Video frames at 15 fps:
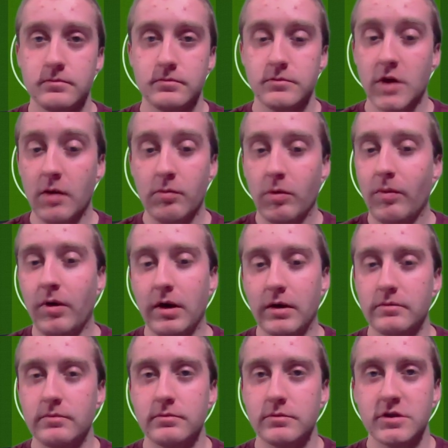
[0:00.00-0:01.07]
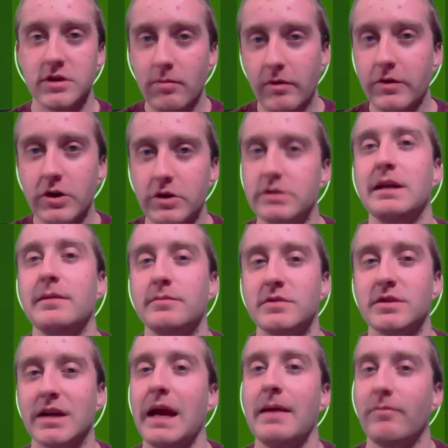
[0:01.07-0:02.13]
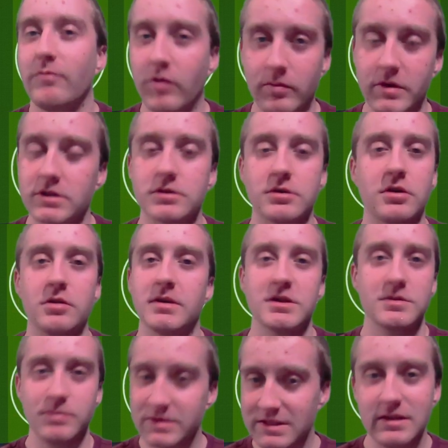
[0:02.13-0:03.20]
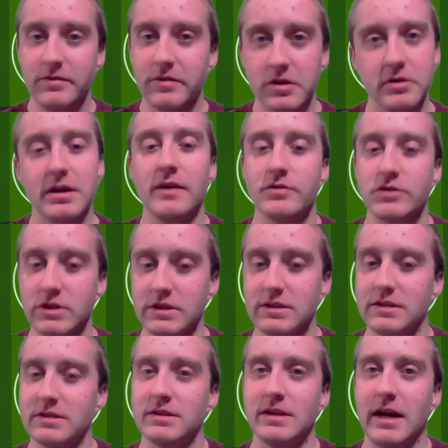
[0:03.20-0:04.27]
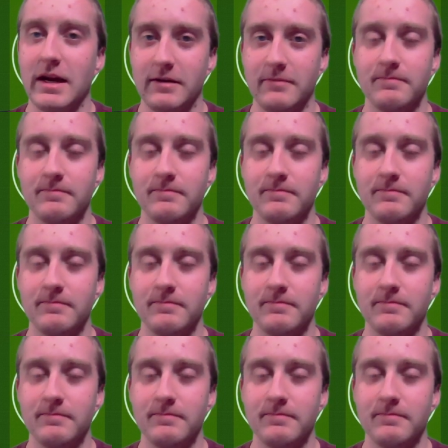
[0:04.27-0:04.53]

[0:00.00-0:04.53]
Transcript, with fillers: Number one, some of your teams came from this tournament, specifically FC Cincinnati.